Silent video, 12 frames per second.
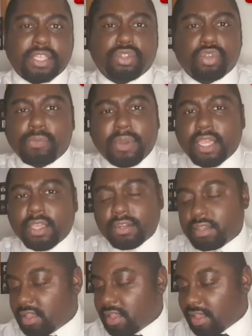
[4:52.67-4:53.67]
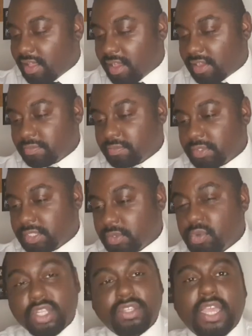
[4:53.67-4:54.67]
too blatant,
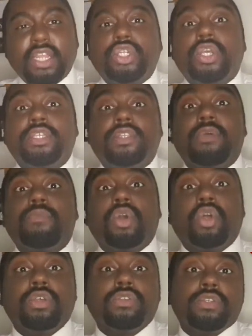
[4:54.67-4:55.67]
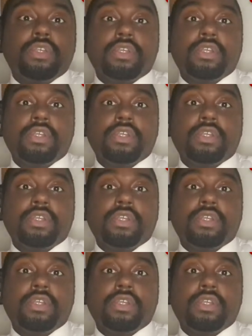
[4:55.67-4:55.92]
which is interesting, because